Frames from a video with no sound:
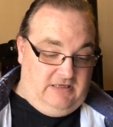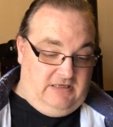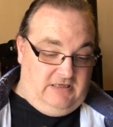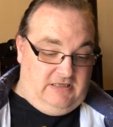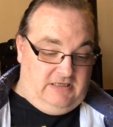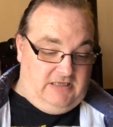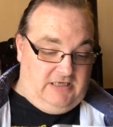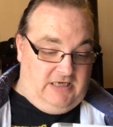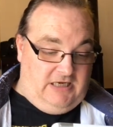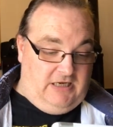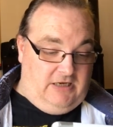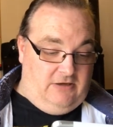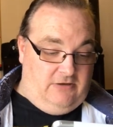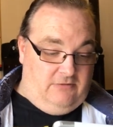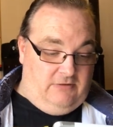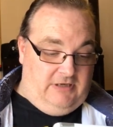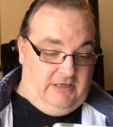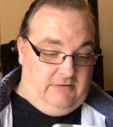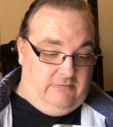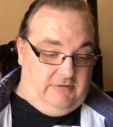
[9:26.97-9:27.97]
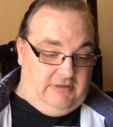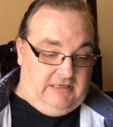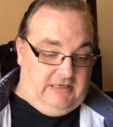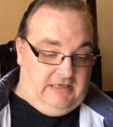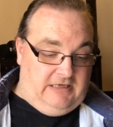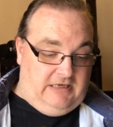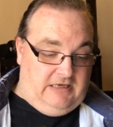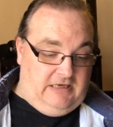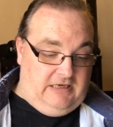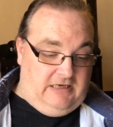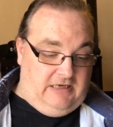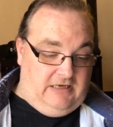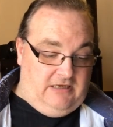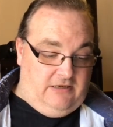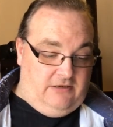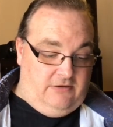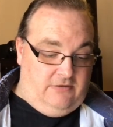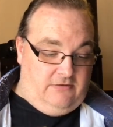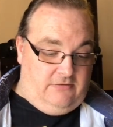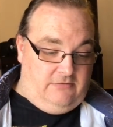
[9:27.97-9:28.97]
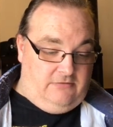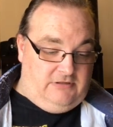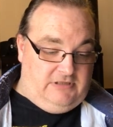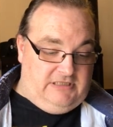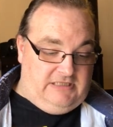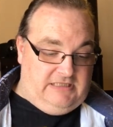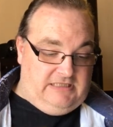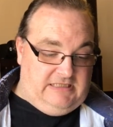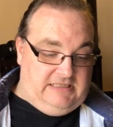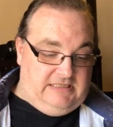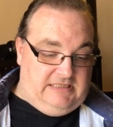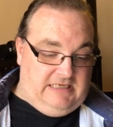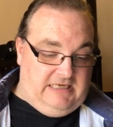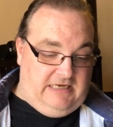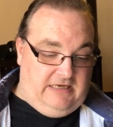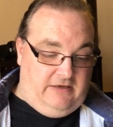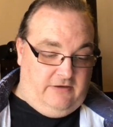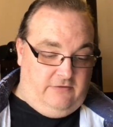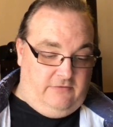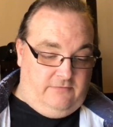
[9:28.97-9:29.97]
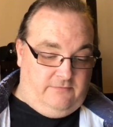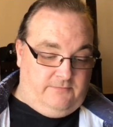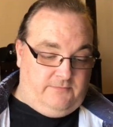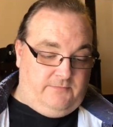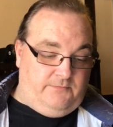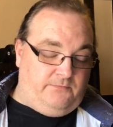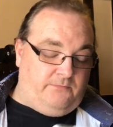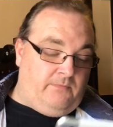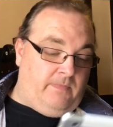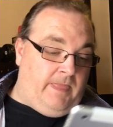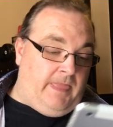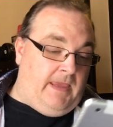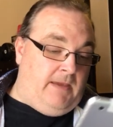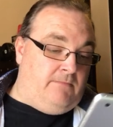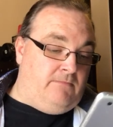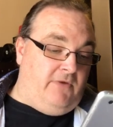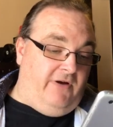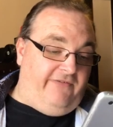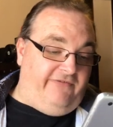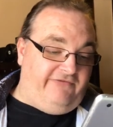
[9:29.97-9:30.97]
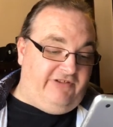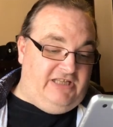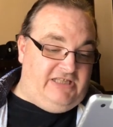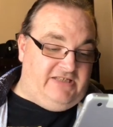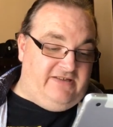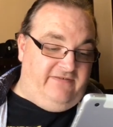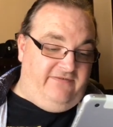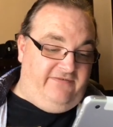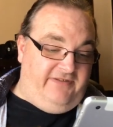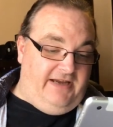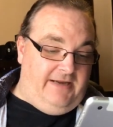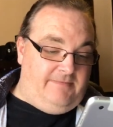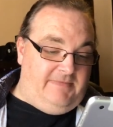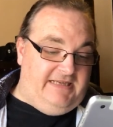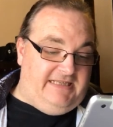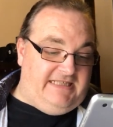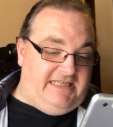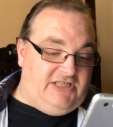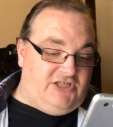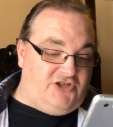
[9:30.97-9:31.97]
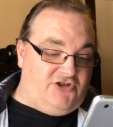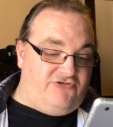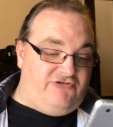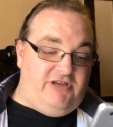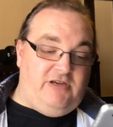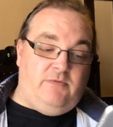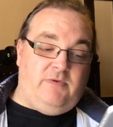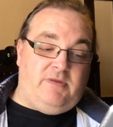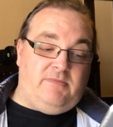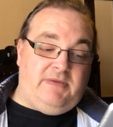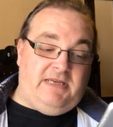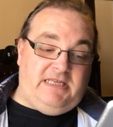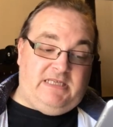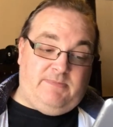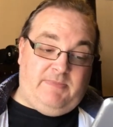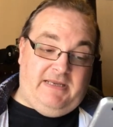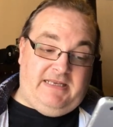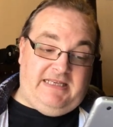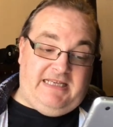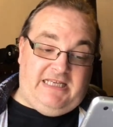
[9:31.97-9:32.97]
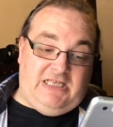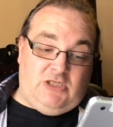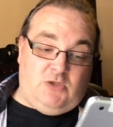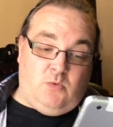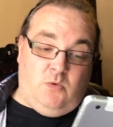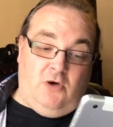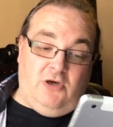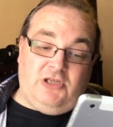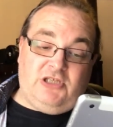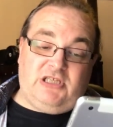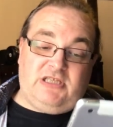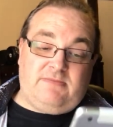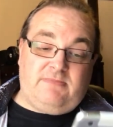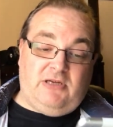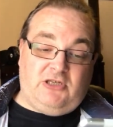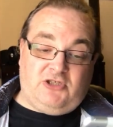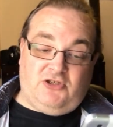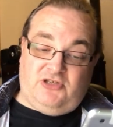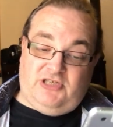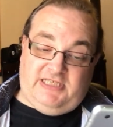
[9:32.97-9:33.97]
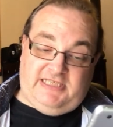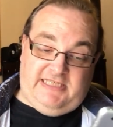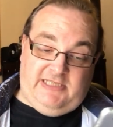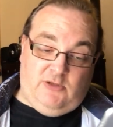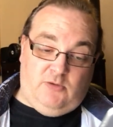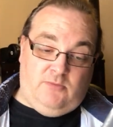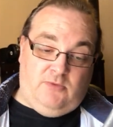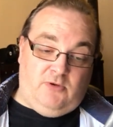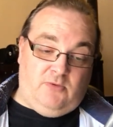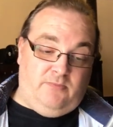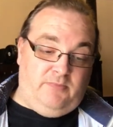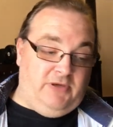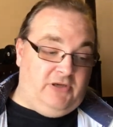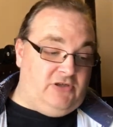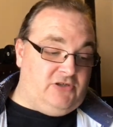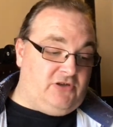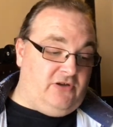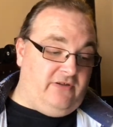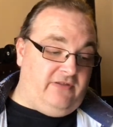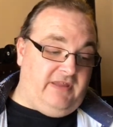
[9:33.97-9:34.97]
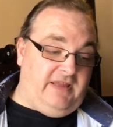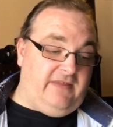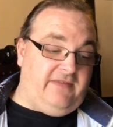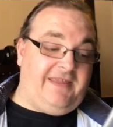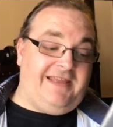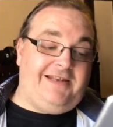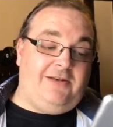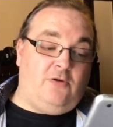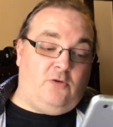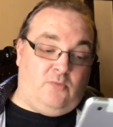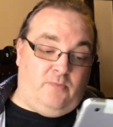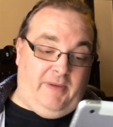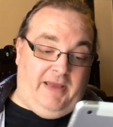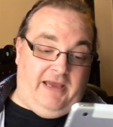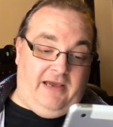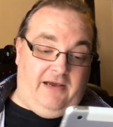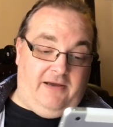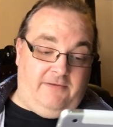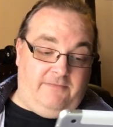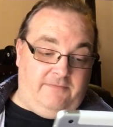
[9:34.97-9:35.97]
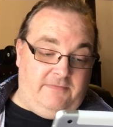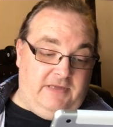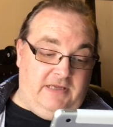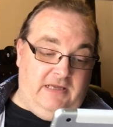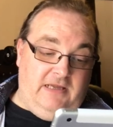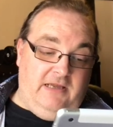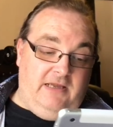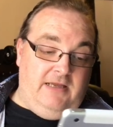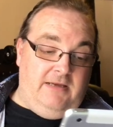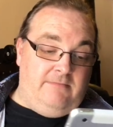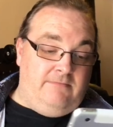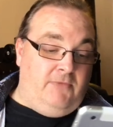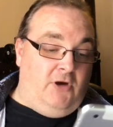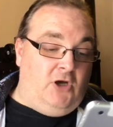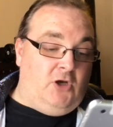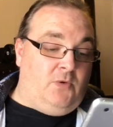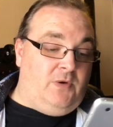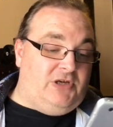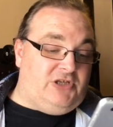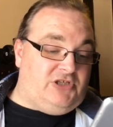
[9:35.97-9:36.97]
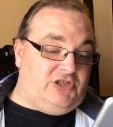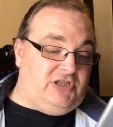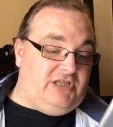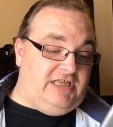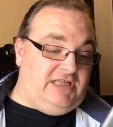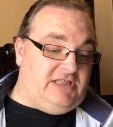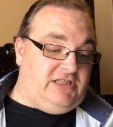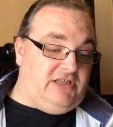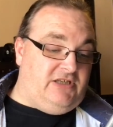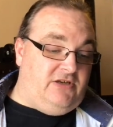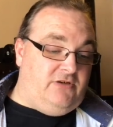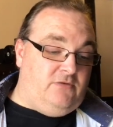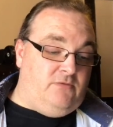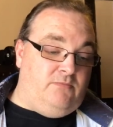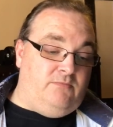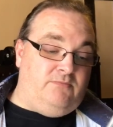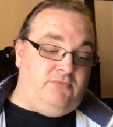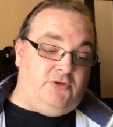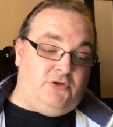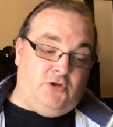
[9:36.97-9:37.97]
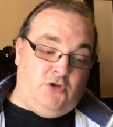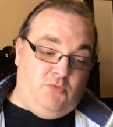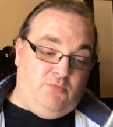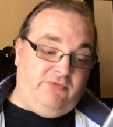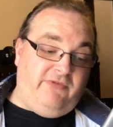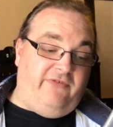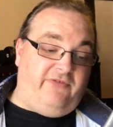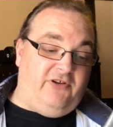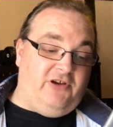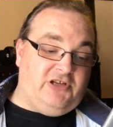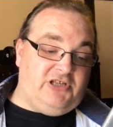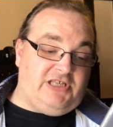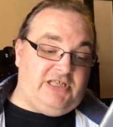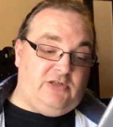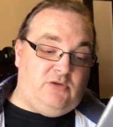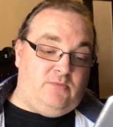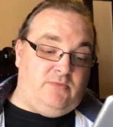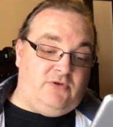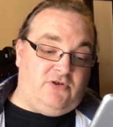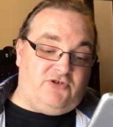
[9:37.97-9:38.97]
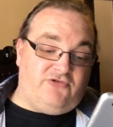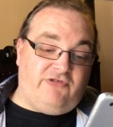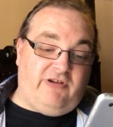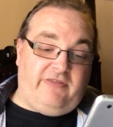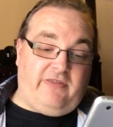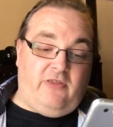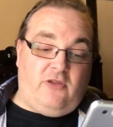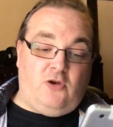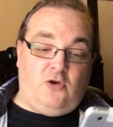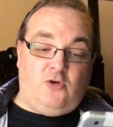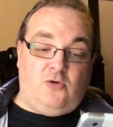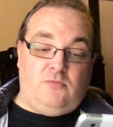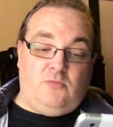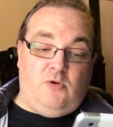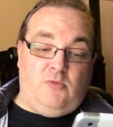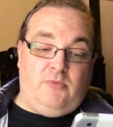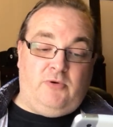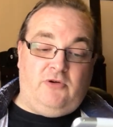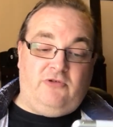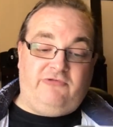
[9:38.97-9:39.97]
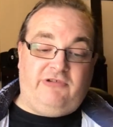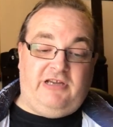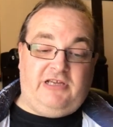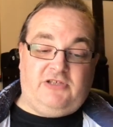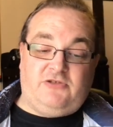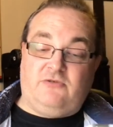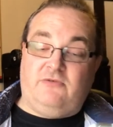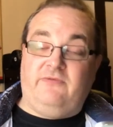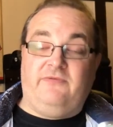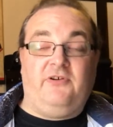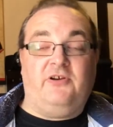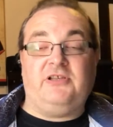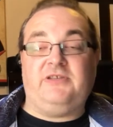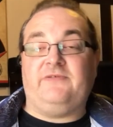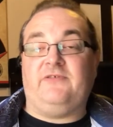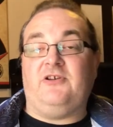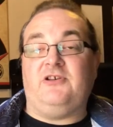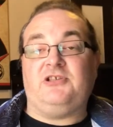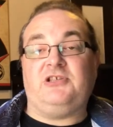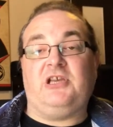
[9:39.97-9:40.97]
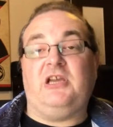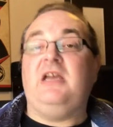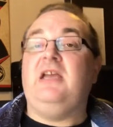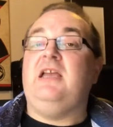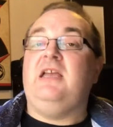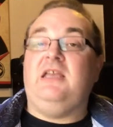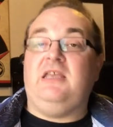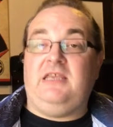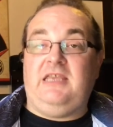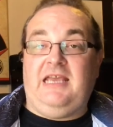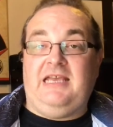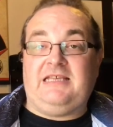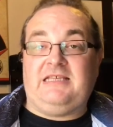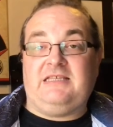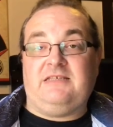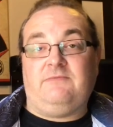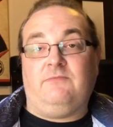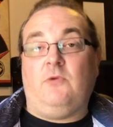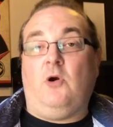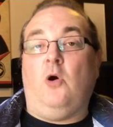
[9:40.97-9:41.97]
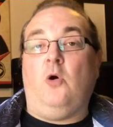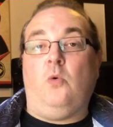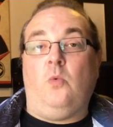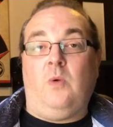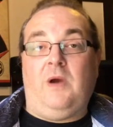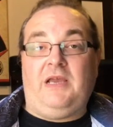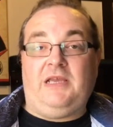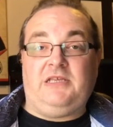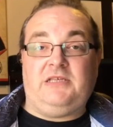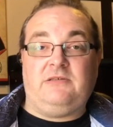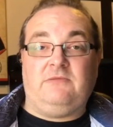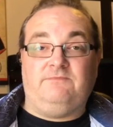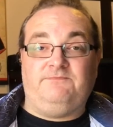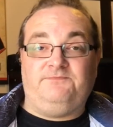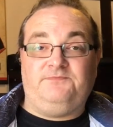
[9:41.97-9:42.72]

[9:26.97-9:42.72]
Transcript: So here we go. So, my friends and family disagree with me spending twice as much on a steelbook because I think they look better. My question is to you, do you prefer steelbooks rather than normal Blu-rays or vice versa? Yes, always.